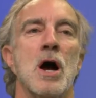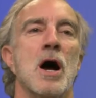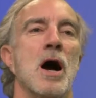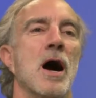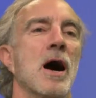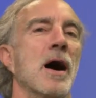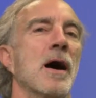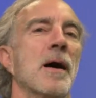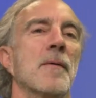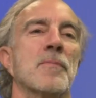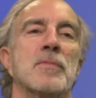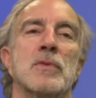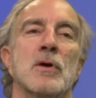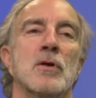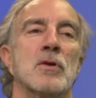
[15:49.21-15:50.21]

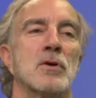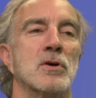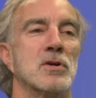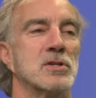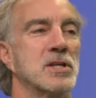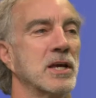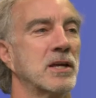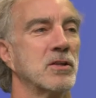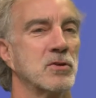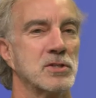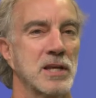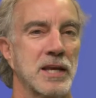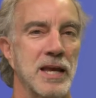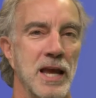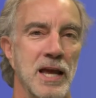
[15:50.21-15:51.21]
Um, you know, there's a, there's
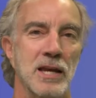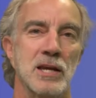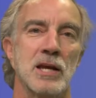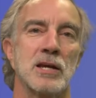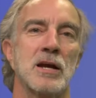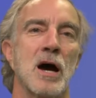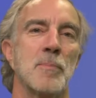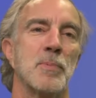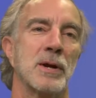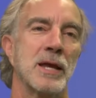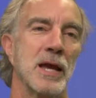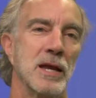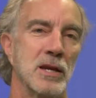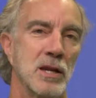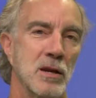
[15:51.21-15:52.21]
a canyon, Copper
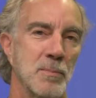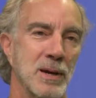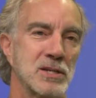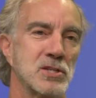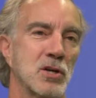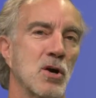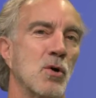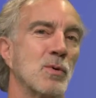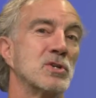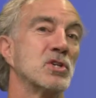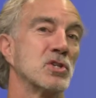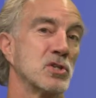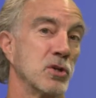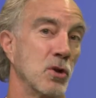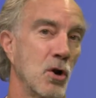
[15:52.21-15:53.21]
Canyon in Mexico, which
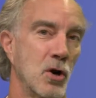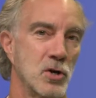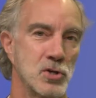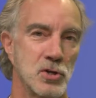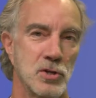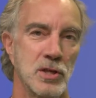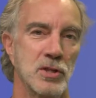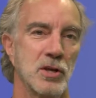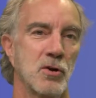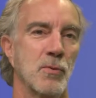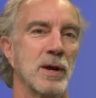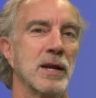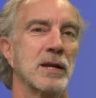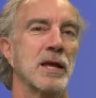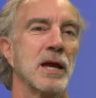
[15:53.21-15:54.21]
is larger than the
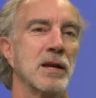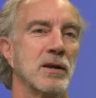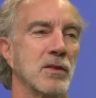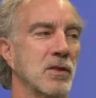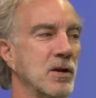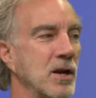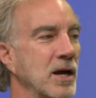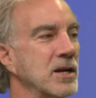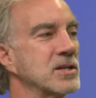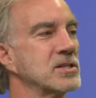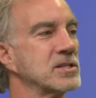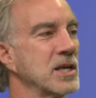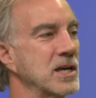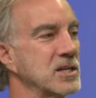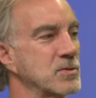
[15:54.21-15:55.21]
Grand Canyon in the United
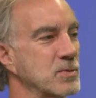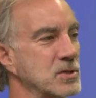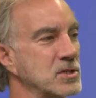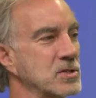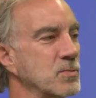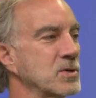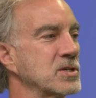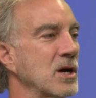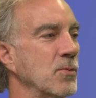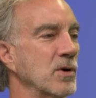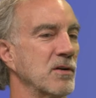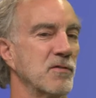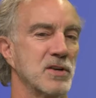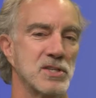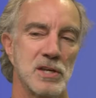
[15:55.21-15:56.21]
States, which, which I want
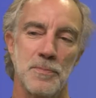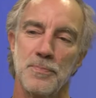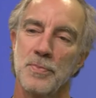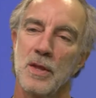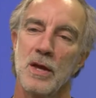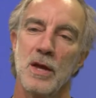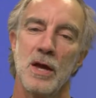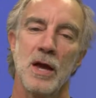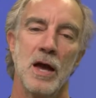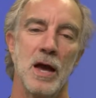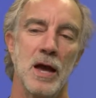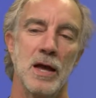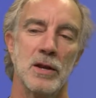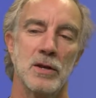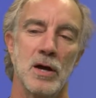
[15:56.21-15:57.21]
to visit.
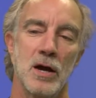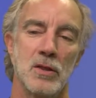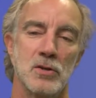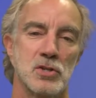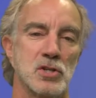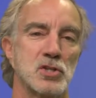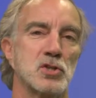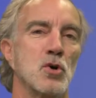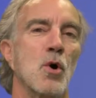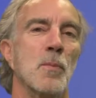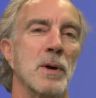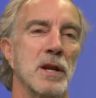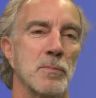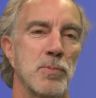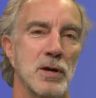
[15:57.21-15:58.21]
And uh, just so
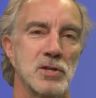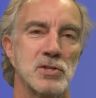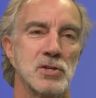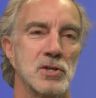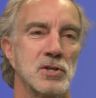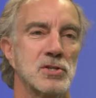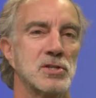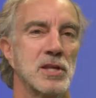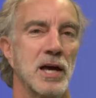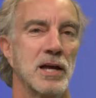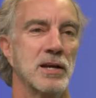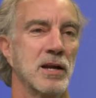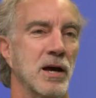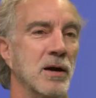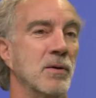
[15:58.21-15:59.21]
many places
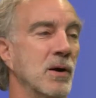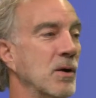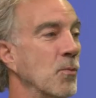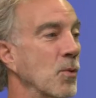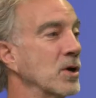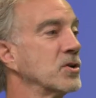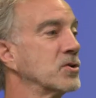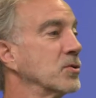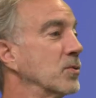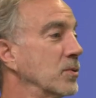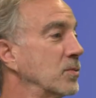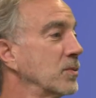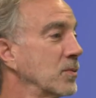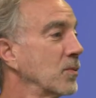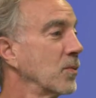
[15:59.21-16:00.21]
that I, I want to.
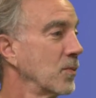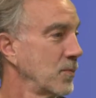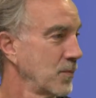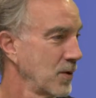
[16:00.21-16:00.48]
Oaxaca.